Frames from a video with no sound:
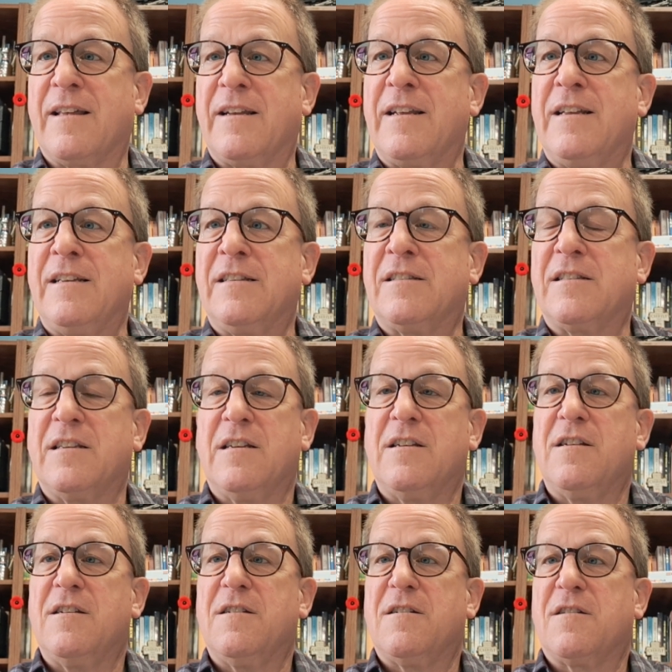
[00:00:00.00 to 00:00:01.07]
that he's
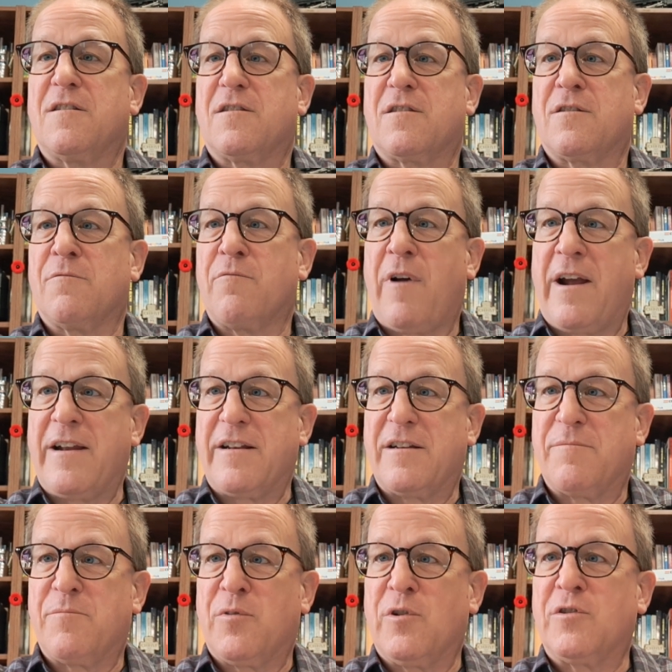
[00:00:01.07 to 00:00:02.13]
the right
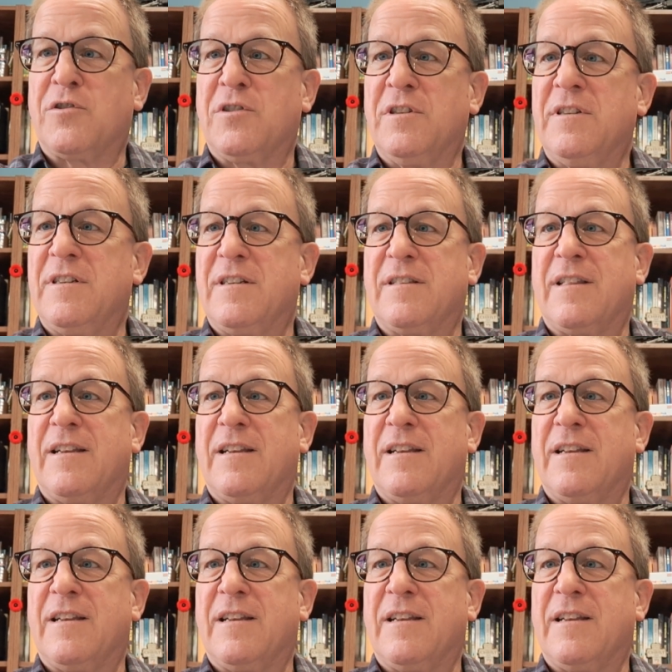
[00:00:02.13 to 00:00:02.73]
person,